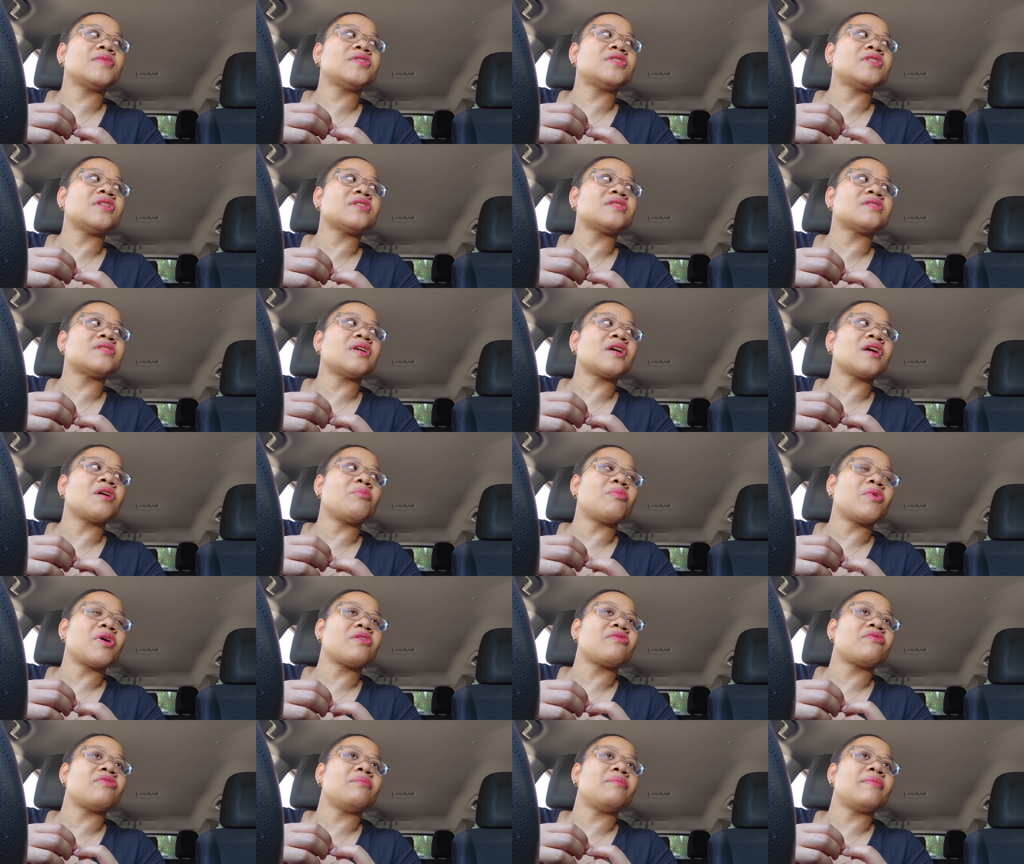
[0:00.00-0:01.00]
just take a
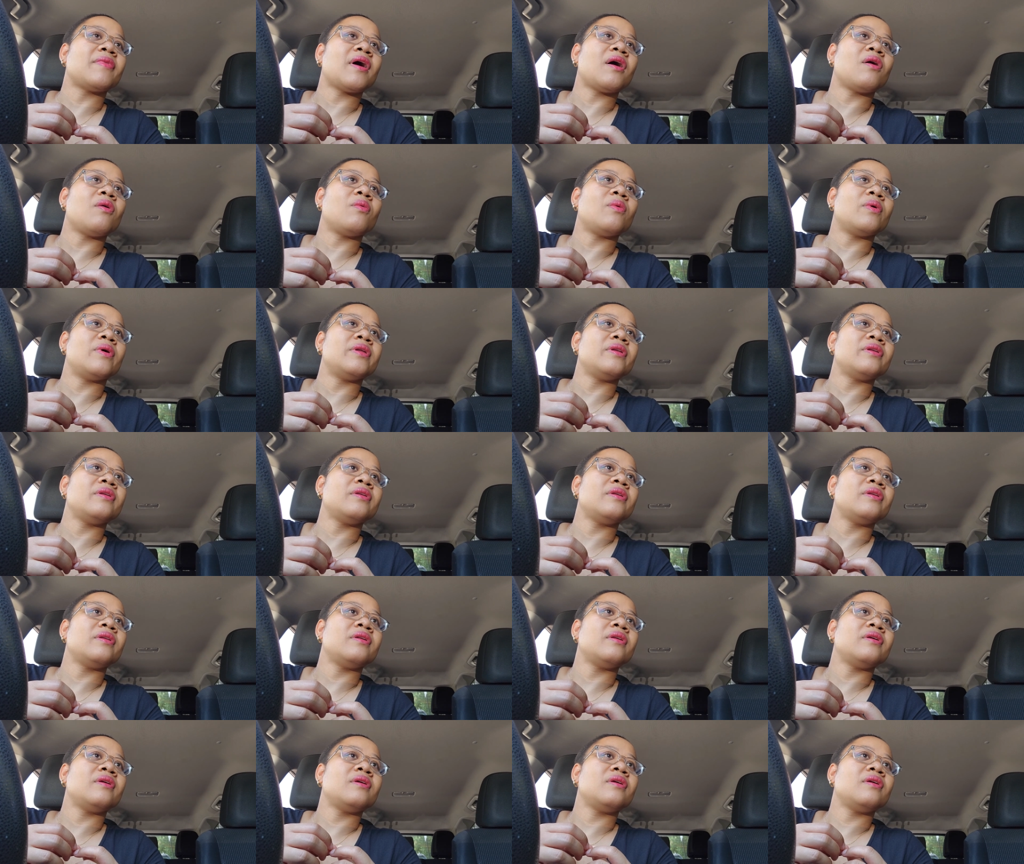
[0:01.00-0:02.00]
break from that one.
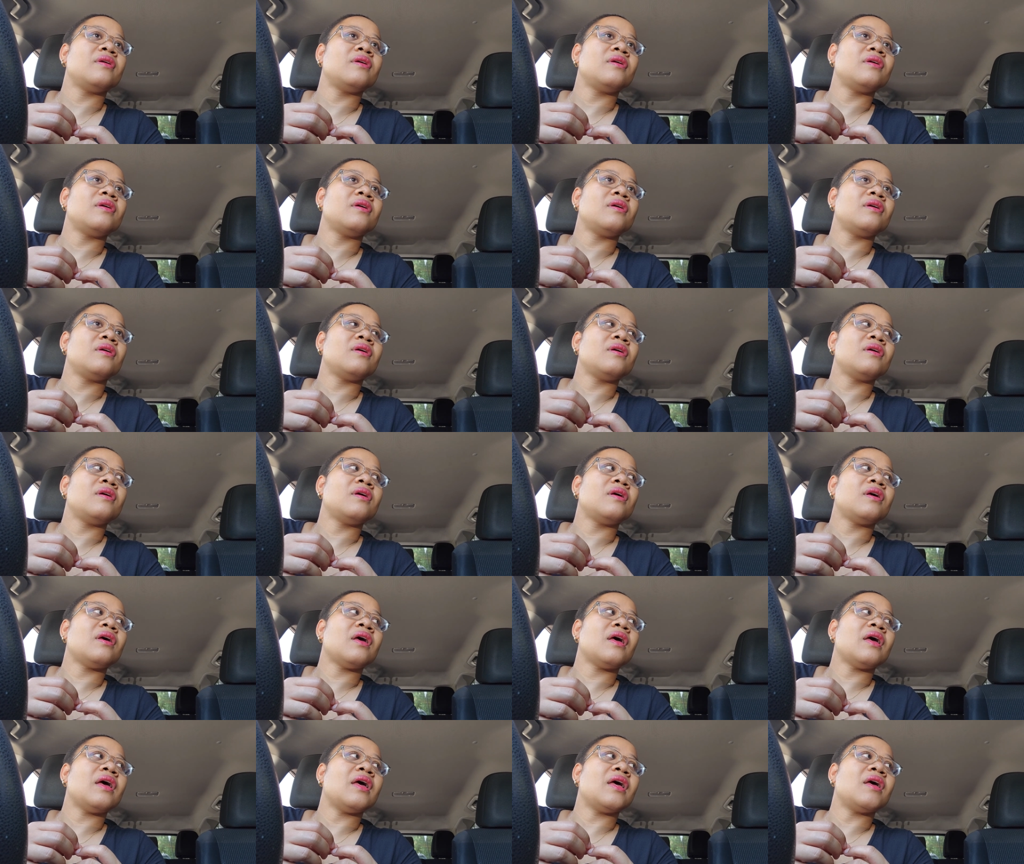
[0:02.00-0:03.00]

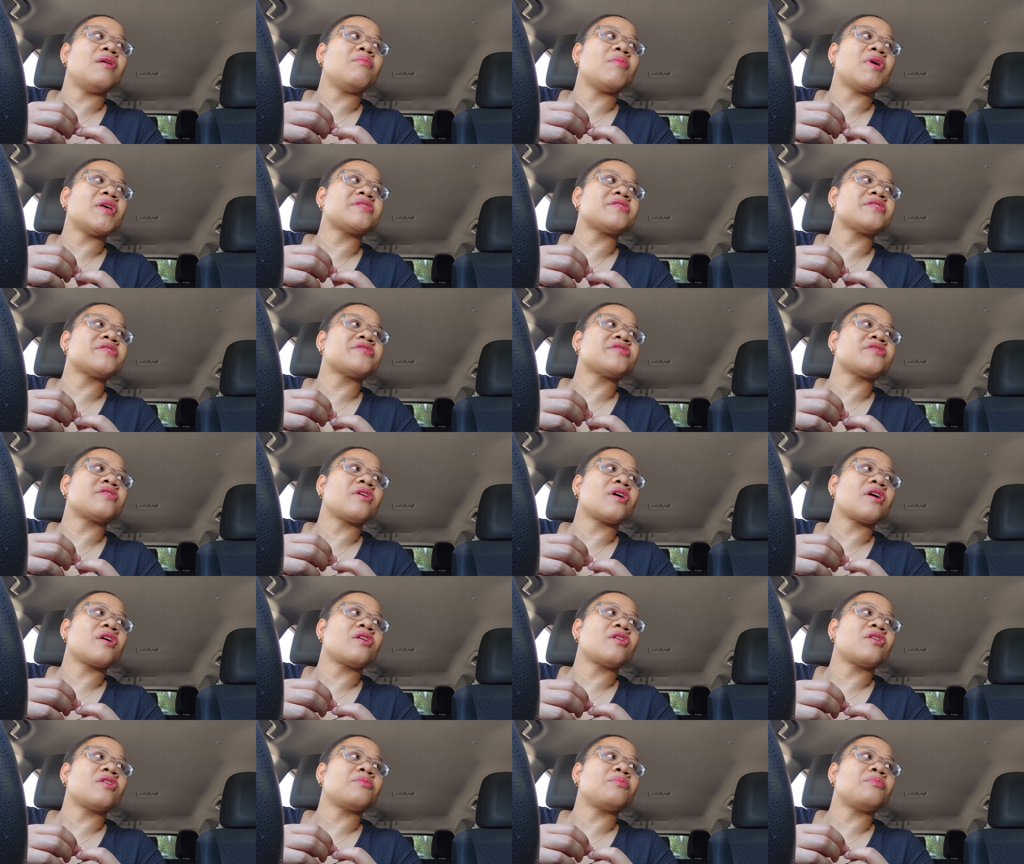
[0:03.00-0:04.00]
And my sister and I
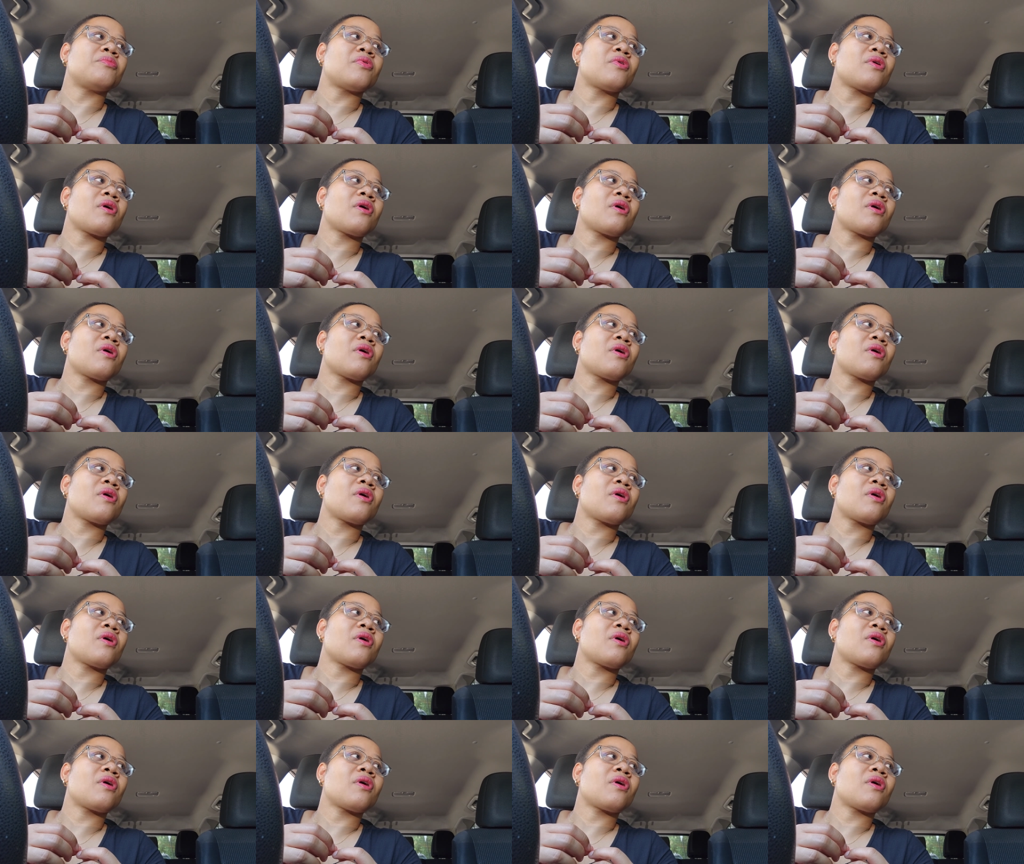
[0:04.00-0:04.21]
are gonna